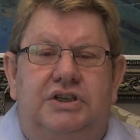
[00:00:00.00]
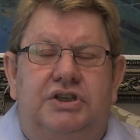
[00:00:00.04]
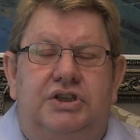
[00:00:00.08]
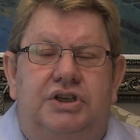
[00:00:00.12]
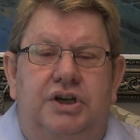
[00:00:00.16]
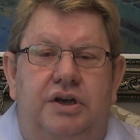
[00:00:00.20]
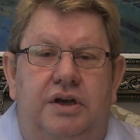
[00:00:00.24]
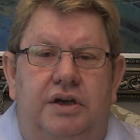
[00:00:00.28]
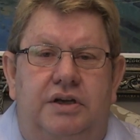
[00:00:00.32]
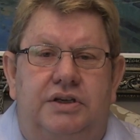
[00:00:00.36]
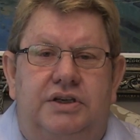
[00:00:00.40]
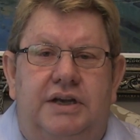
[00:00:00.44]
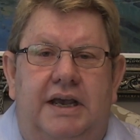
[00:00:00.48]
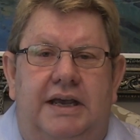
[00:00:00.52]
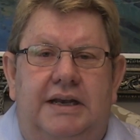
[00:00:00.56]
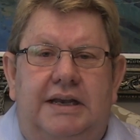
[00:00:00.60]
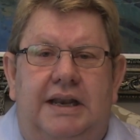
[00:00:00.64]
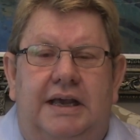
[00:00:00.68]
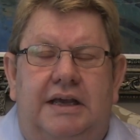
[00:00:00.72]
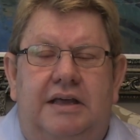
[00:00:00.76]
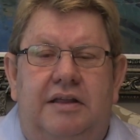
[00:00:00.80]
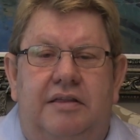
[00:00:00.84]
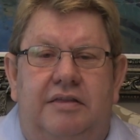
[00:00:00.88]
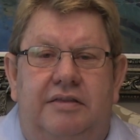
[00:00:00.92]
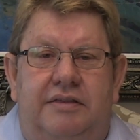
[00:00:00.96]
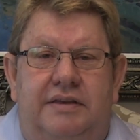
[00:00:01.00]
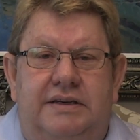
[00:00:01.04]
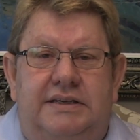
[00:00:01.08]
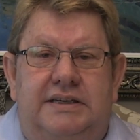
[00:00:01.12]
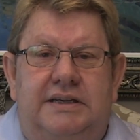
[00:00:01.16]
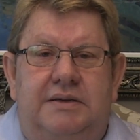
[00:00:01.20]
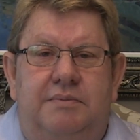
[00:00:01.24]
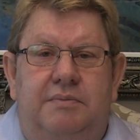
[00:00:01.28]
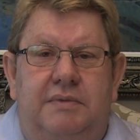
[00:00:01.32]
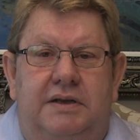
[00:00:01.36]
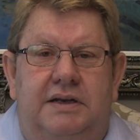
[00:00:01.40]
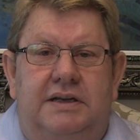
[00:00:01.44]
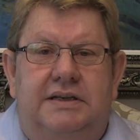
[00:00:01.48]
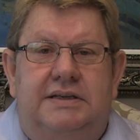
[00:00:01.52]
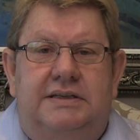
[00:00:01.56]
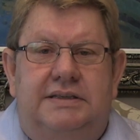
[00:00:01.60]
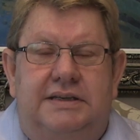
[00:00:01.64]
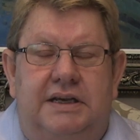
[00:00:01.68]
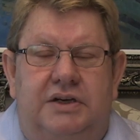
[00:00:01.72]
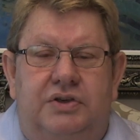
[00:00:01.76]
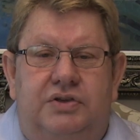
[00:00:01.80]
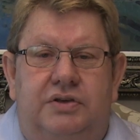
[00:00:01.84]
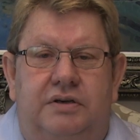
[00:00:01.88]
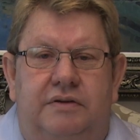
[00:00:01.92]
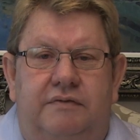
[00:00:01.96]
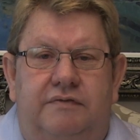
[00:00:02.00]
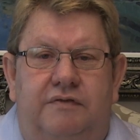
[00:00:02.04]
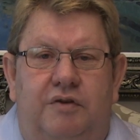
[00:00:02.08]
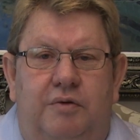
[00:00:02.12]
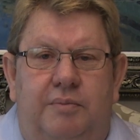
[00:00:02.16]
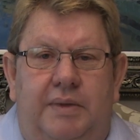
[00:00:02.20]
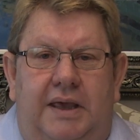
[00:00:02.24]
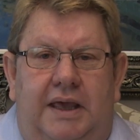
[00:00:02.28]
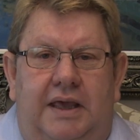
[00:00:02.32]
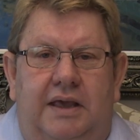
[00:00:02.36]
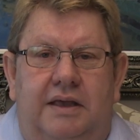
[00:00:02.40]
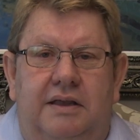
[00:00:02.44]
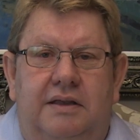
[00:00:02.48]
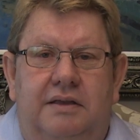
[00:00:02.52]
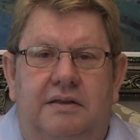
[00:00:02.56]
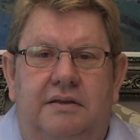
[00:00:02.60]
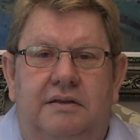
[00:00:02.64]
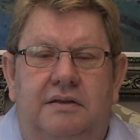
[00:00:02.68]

church had like a 30-minute session for me.